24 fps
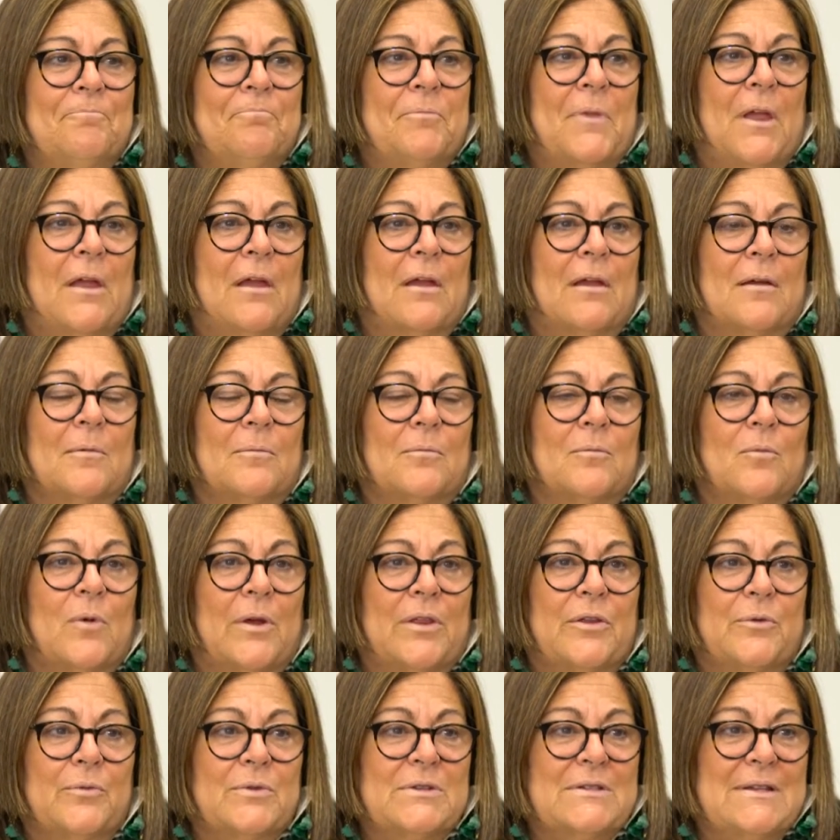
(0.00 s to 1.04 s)

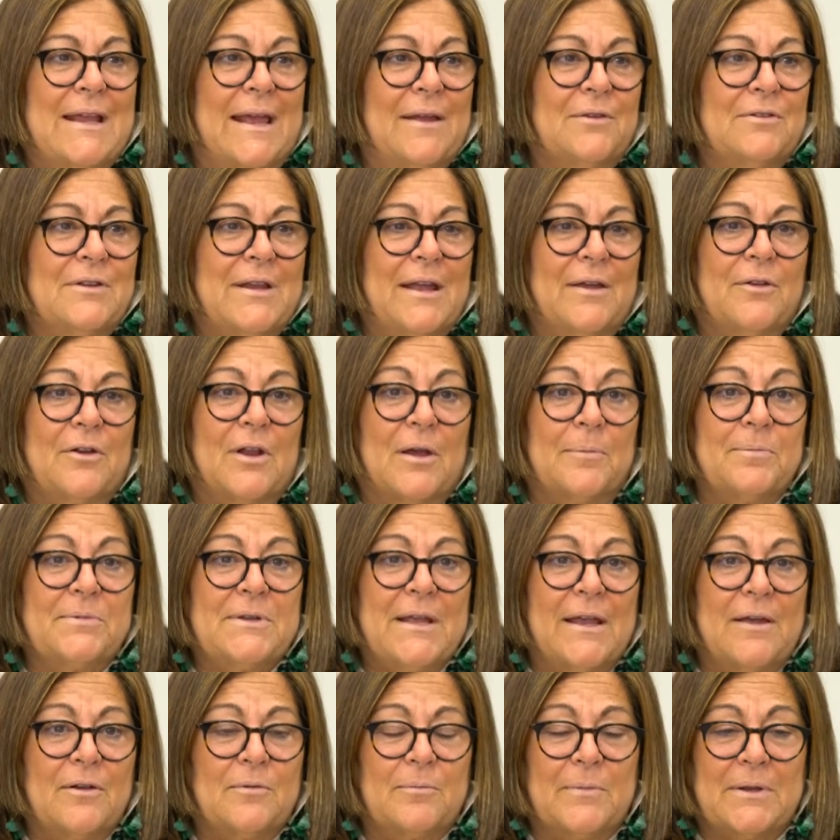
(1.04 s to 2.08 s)
Whether it was downtown,
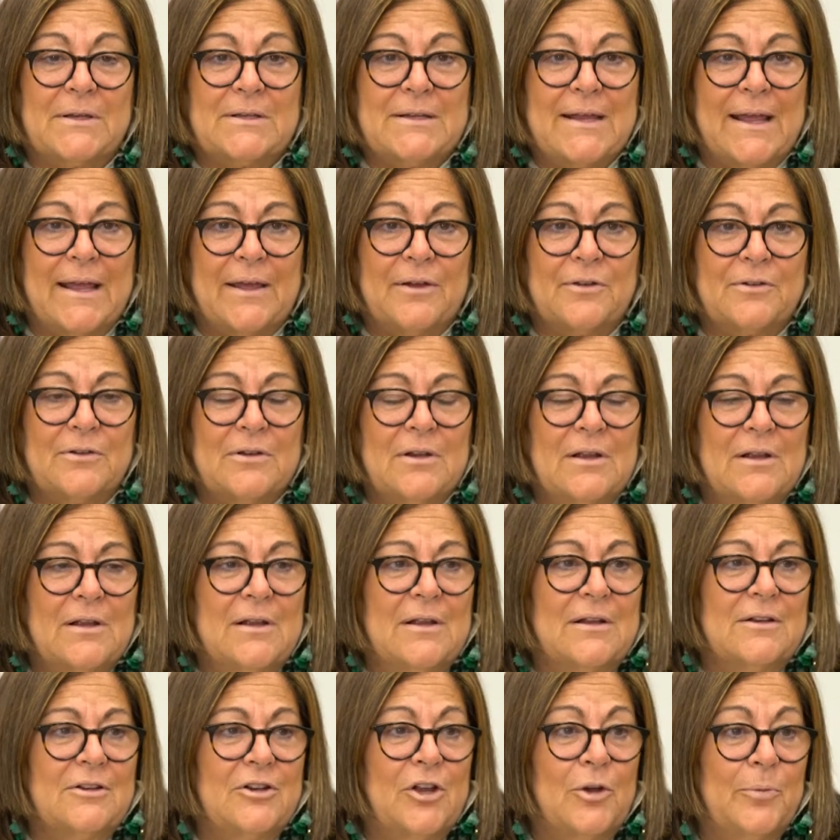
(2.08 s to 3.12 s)
uptown, midtown,
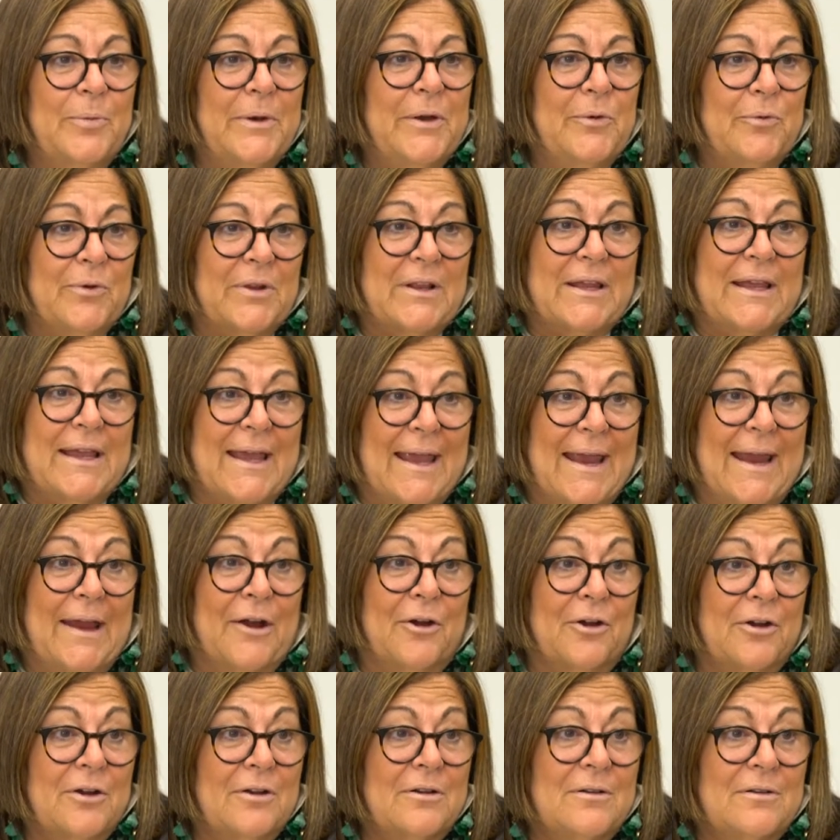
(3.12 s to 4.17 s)
nobody really
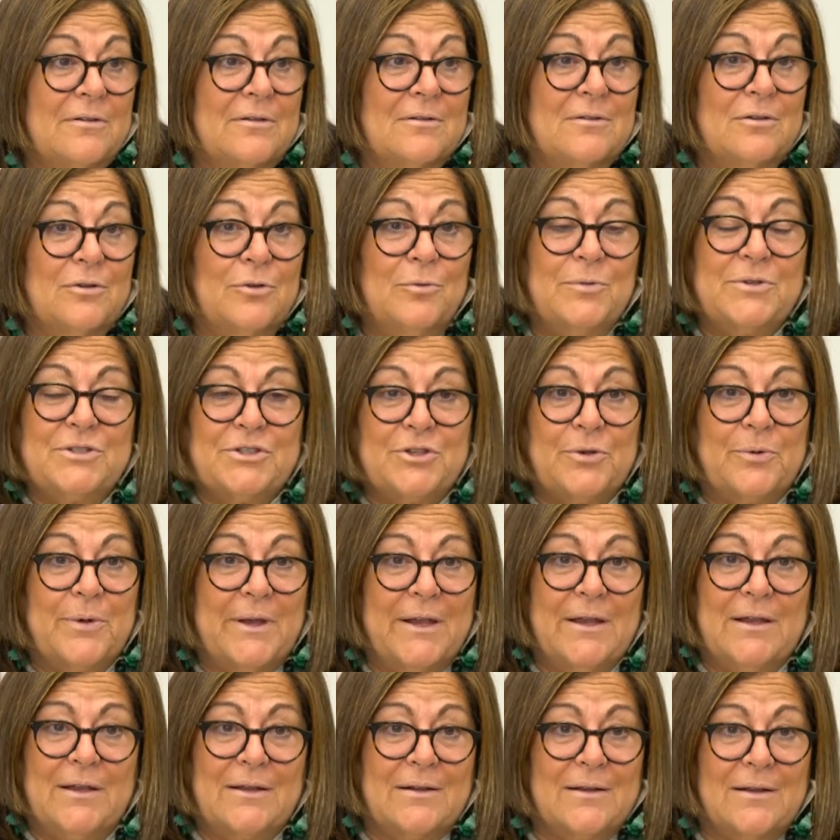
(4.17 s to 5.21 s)
cared who was
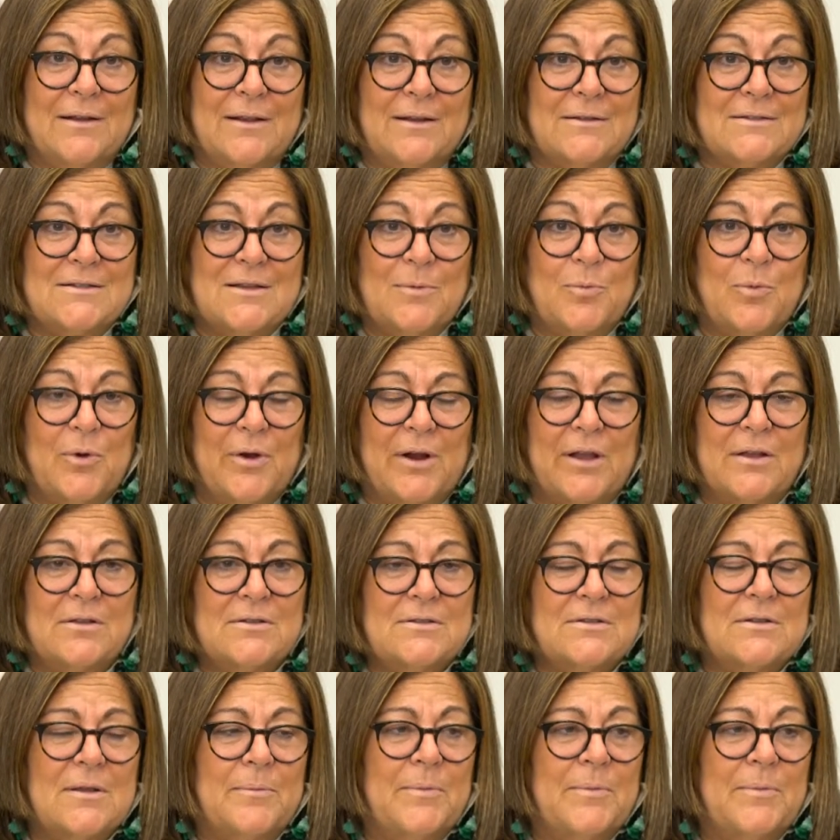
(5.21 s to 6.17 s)
doing it somewhere else.